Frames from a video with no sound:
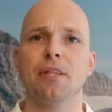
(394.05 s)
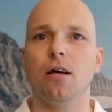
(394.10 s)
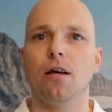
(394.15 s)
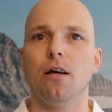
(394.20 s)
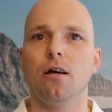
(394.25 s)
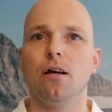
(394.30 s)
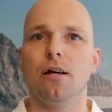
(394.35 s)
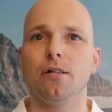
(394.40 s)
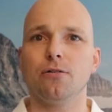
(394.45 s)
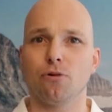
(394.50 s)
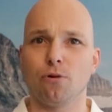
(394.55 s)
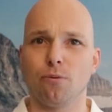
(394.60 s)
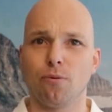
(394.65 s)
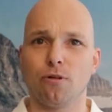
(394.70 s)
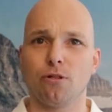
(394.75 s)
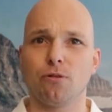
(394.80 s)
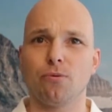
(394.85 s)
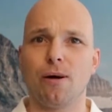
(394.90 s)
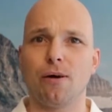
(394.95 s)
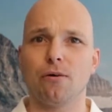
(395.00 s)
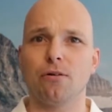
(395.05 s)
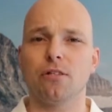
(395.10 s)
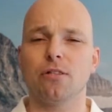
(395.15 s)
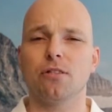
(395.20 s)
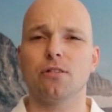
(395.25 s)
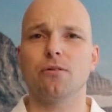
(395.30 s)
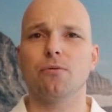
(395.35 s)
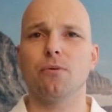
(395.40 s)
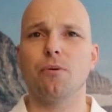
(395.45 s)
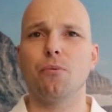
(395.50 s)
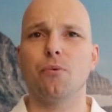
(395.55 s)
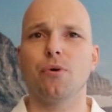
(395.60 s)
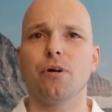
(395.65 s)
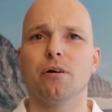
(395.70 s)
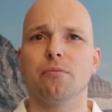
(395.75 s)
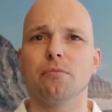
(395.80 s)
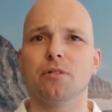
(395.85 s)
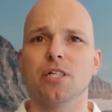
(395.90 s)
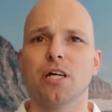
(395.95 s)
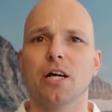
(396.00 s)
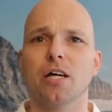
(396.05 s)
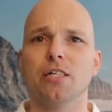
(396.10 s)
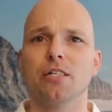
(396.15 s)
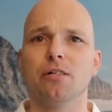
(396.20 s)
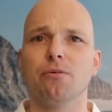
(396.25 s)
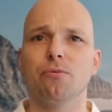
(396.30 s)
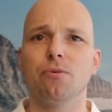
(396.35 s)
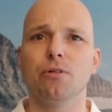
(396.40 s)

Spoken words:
At Ouroboros Wellness, when we are massaging,